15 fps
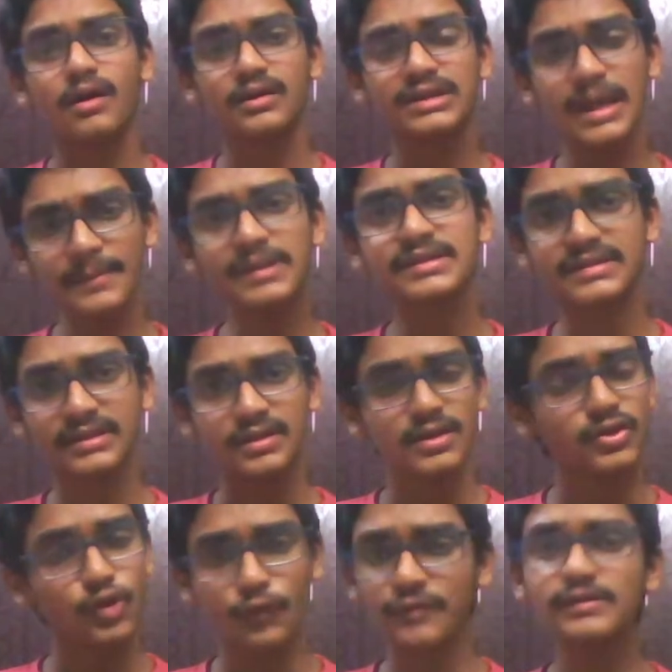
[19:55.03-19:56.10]
Tamils?
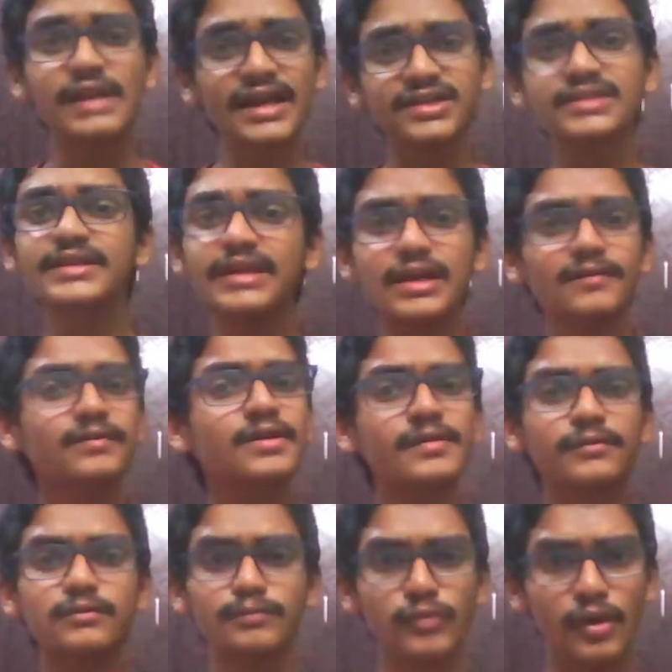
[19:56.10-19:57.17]
No one will actually take care of
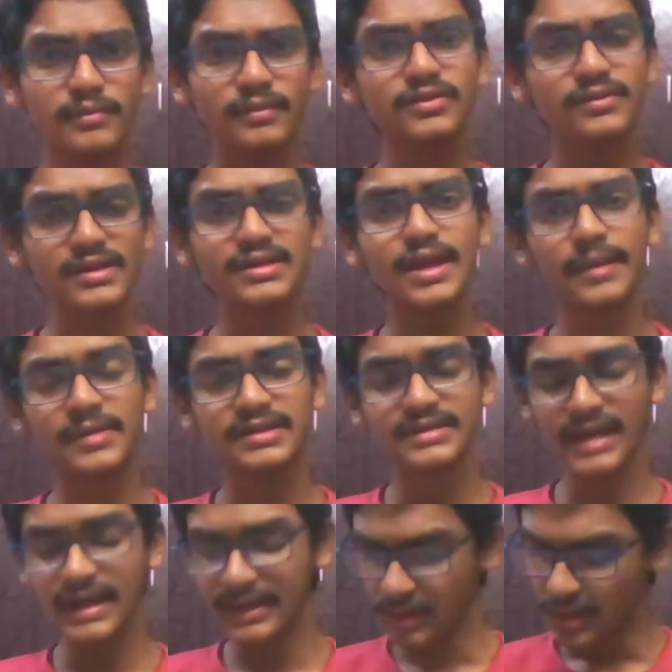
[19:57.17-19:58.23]
the problems of the Tamils,
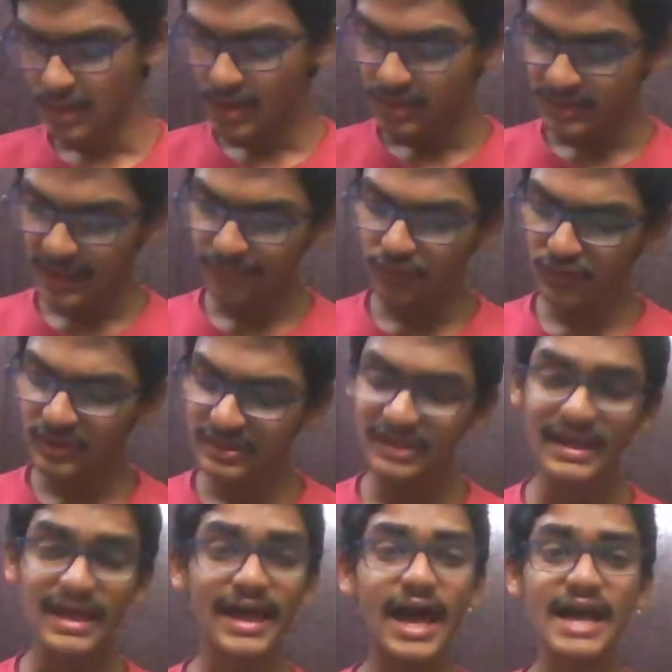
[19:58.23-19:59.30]
right? Therefore, this
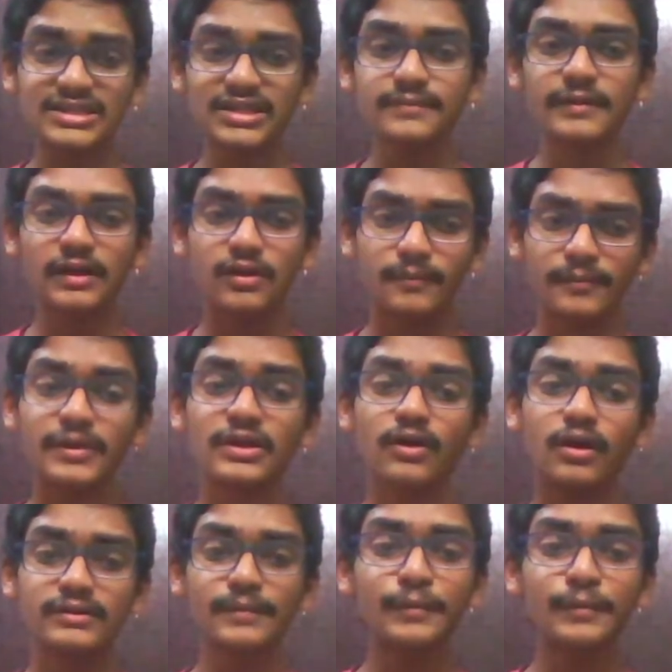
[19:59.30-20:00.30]
will actually bring out the